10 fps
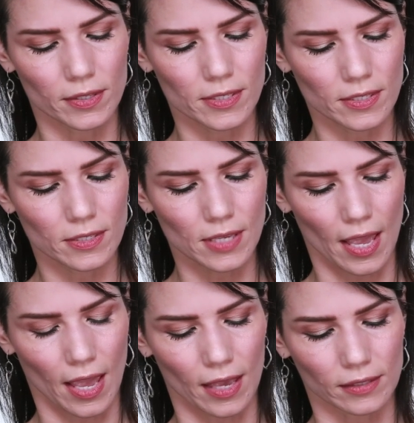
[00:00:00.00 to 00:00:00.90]
This is
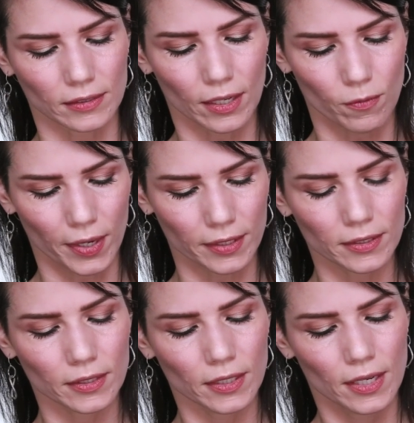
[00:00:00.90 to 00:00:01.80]
a
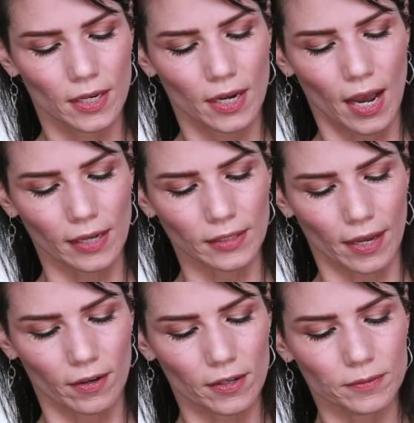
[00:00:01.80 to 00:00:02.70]
liquid
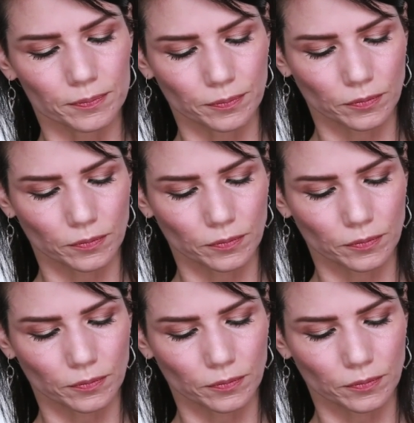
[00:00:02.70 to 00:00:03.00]
highlighter.